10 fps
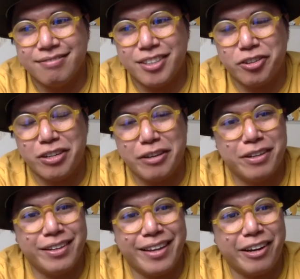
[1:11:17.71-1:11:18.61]
you're
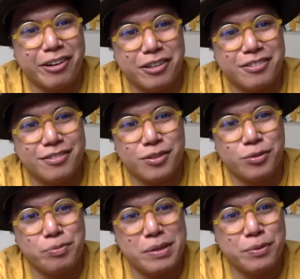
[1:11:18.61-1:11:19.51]
giving care to
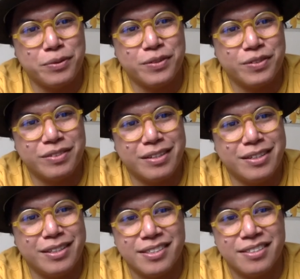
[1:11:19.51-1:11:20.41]
people that
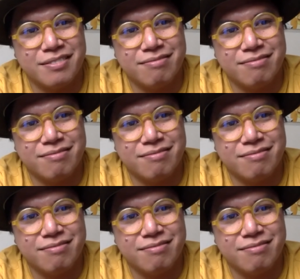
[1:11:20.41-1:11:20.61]
need it.